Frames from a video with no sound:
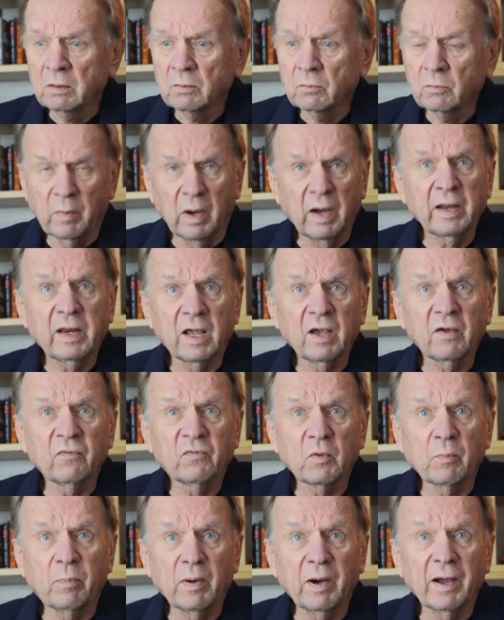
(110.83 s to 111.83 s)
We might
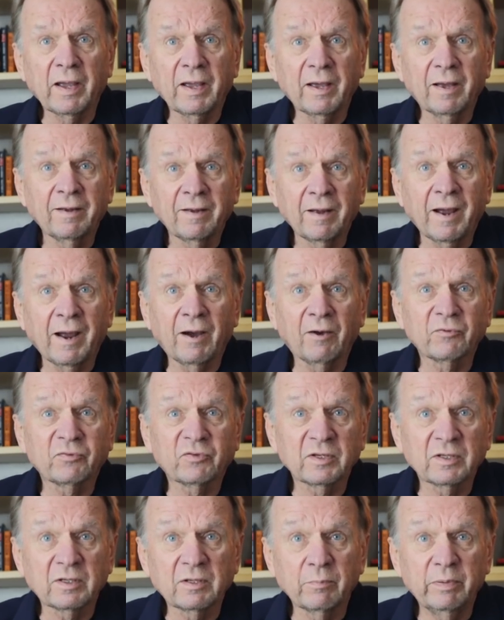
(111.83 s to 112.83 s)
have to buy a
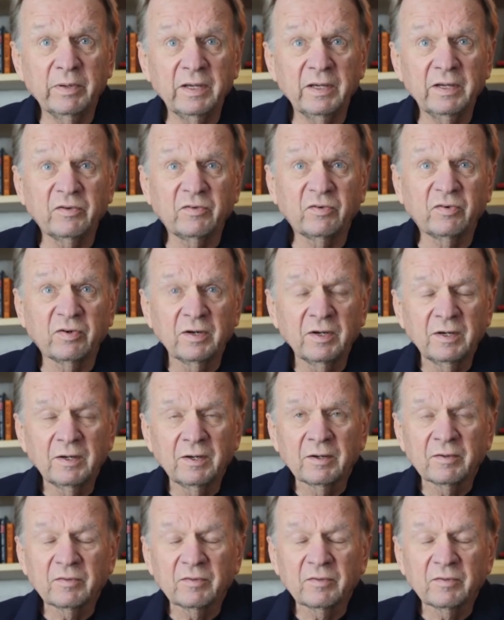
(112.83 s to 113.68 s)
house at the beach.